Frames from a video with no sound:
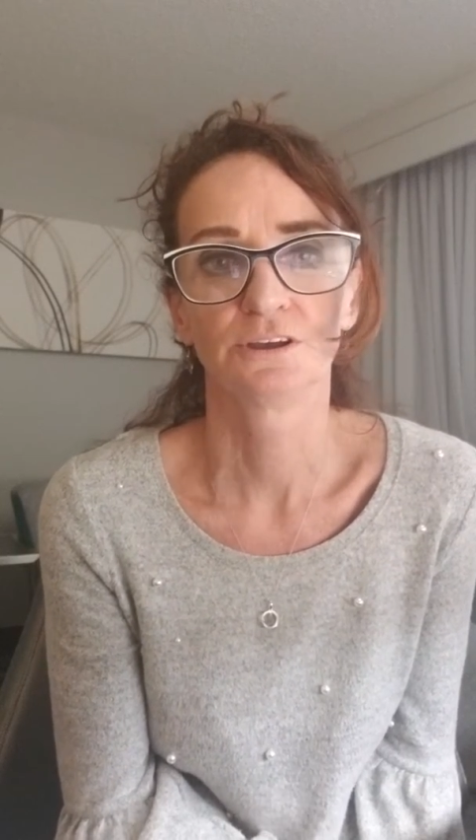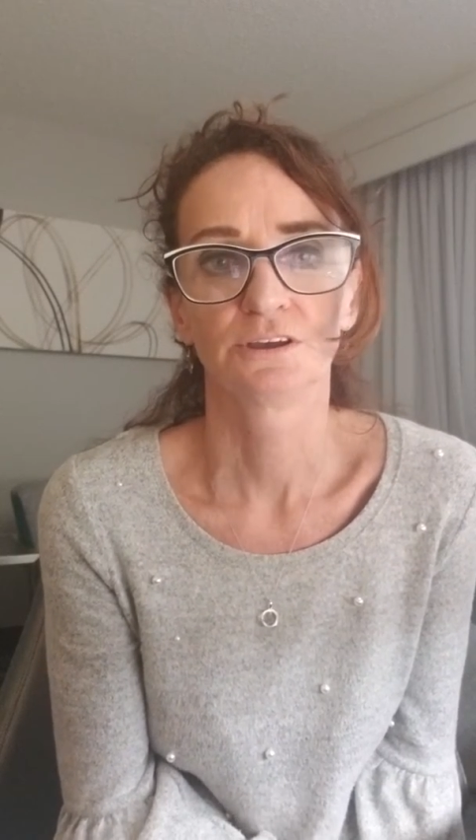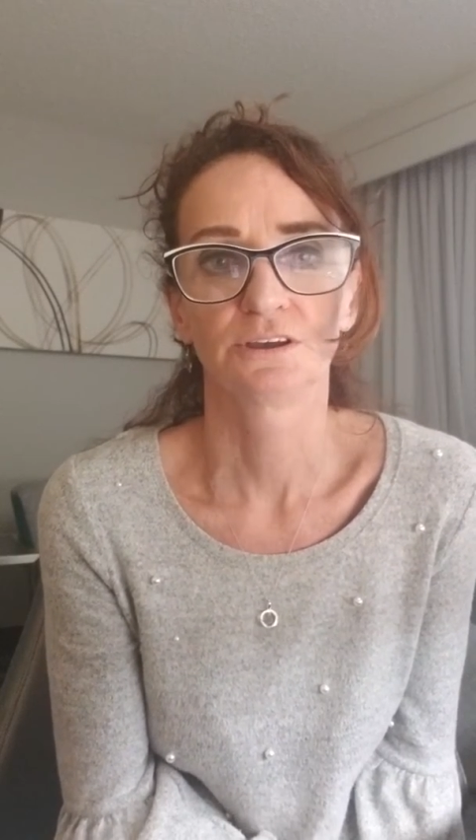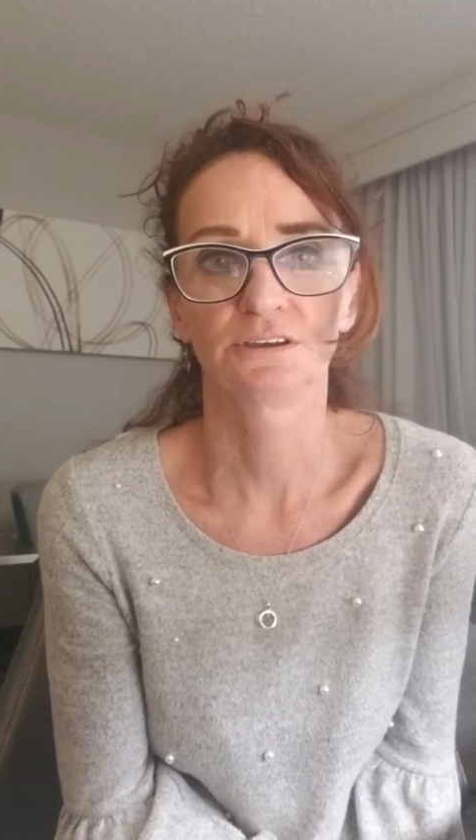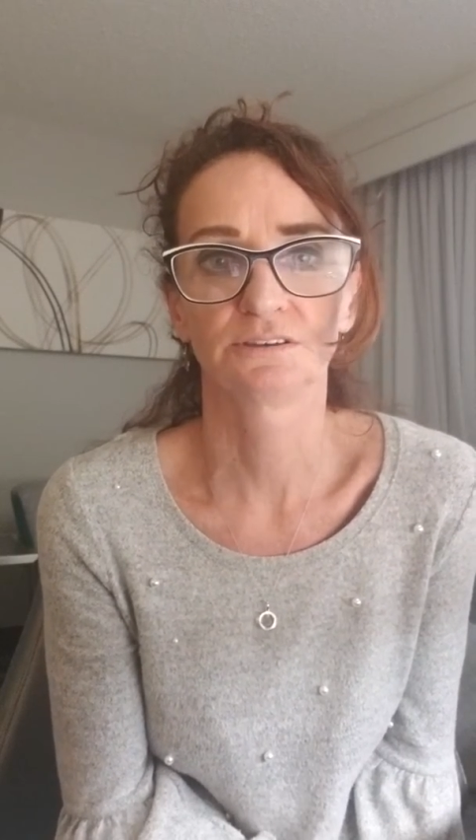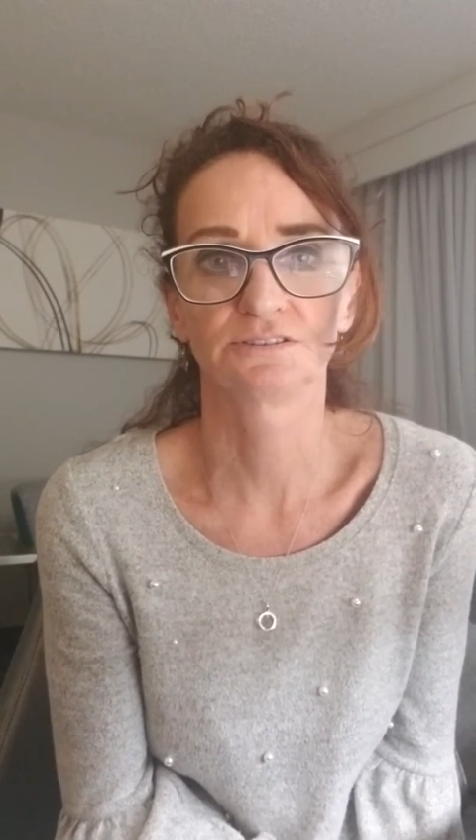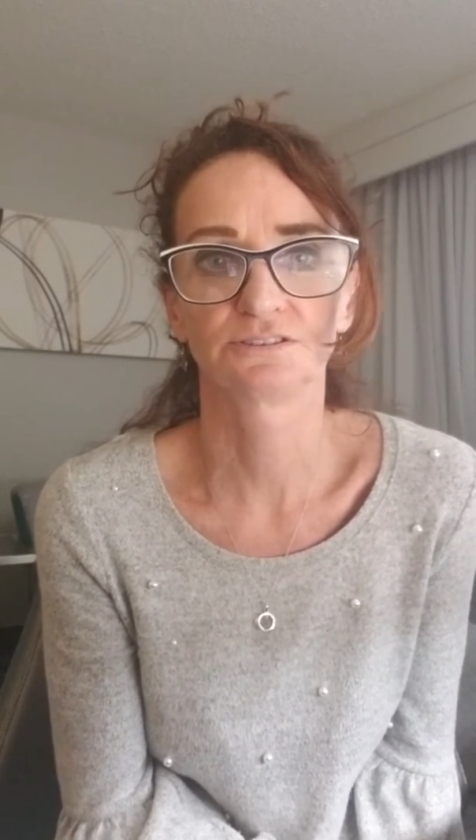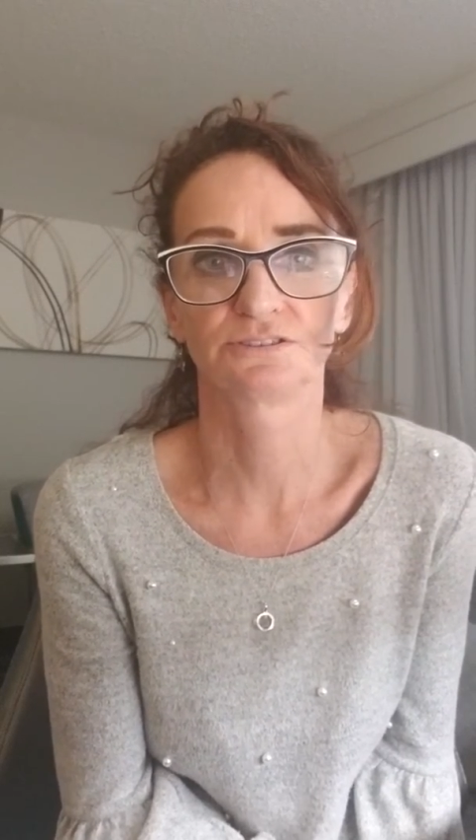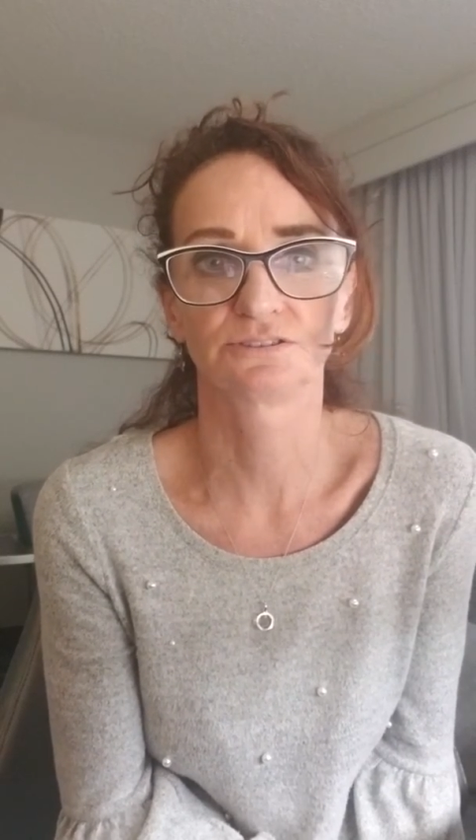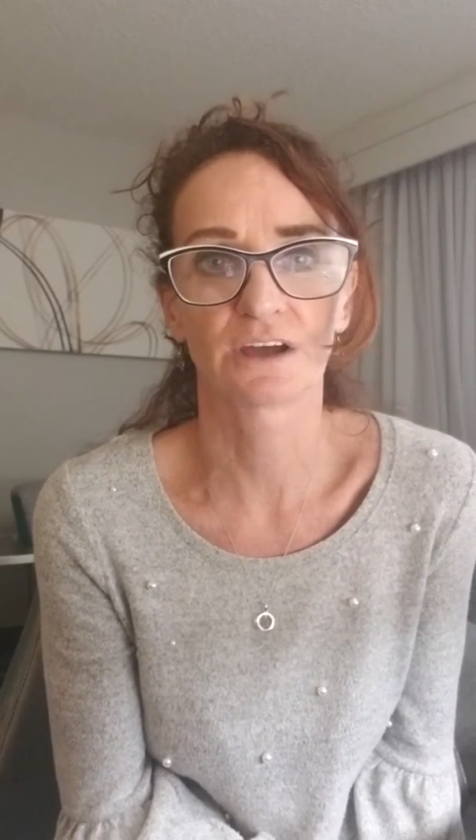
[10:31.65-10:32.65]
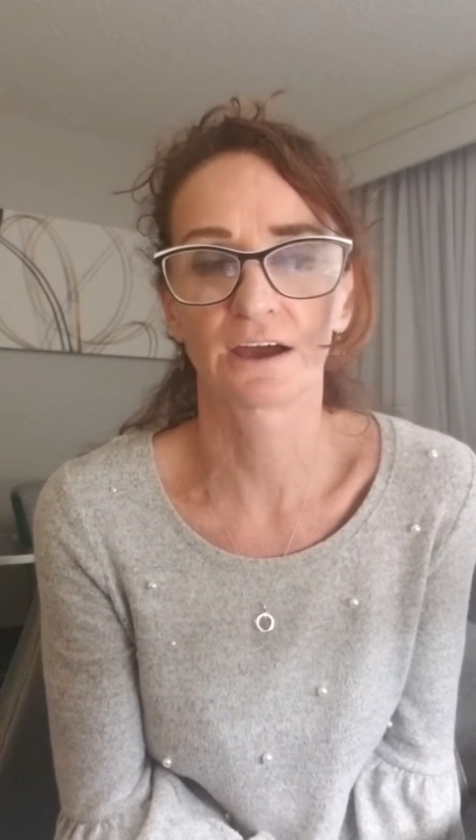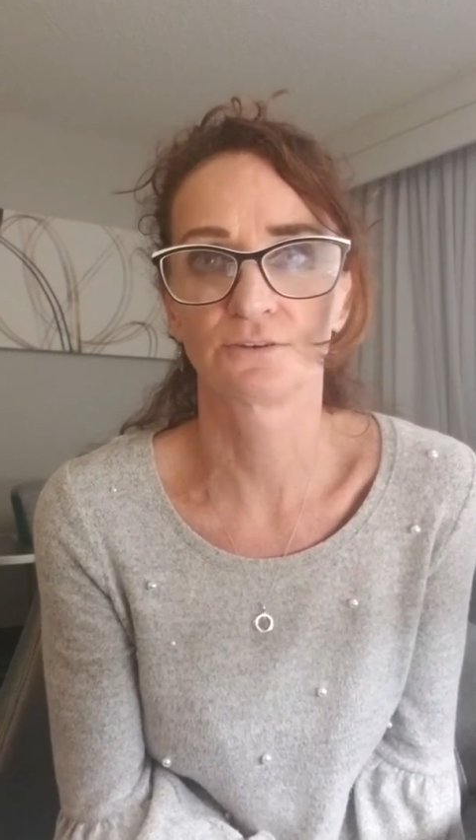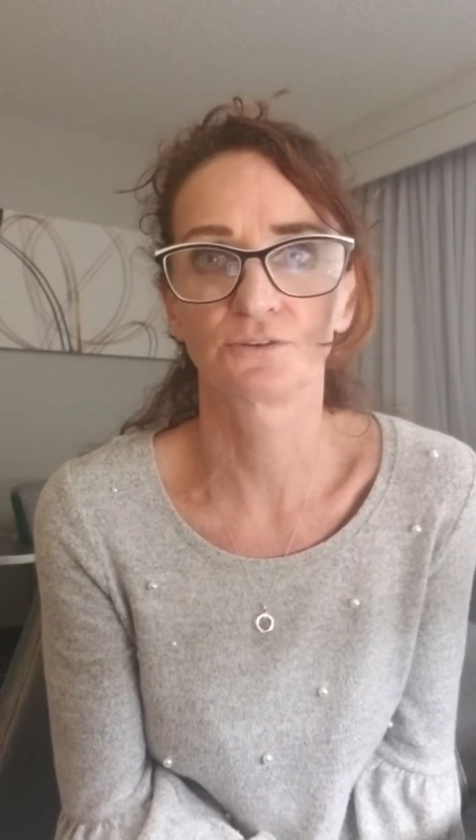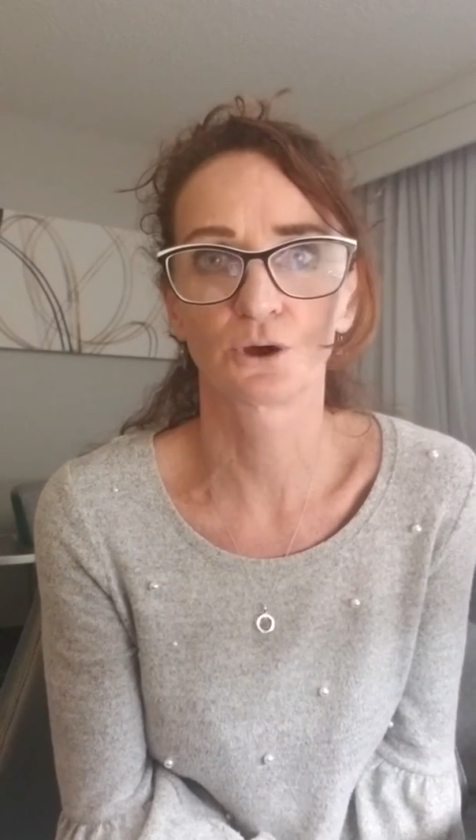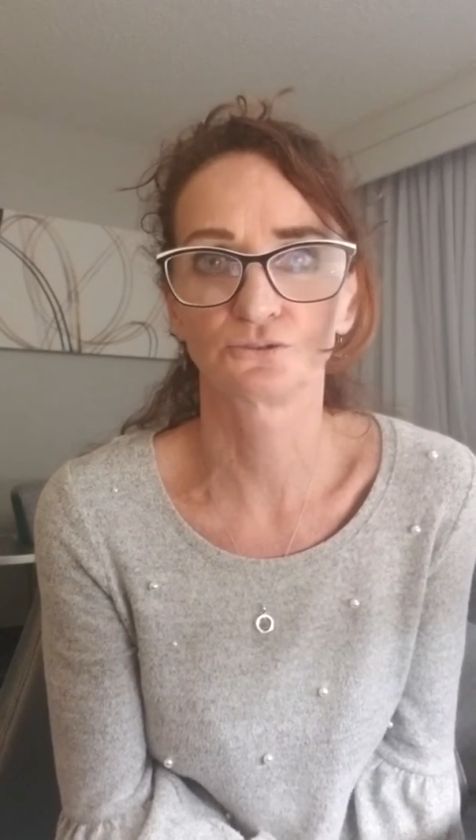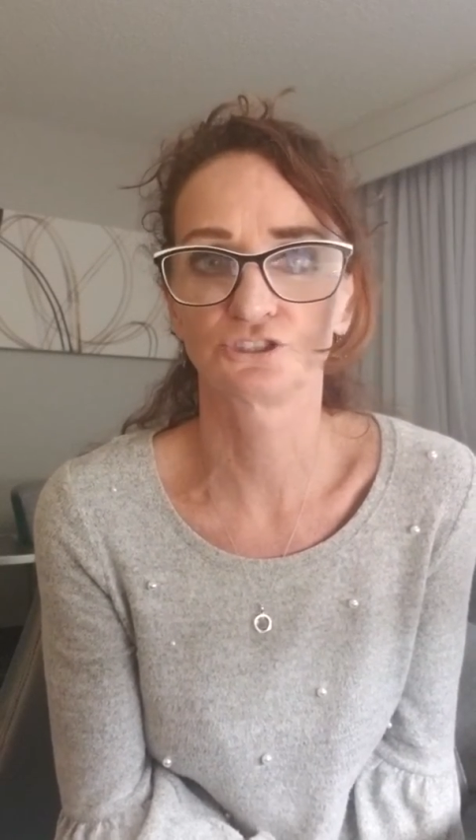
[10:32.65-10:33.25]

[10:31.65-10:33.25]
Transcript: is, I don't know,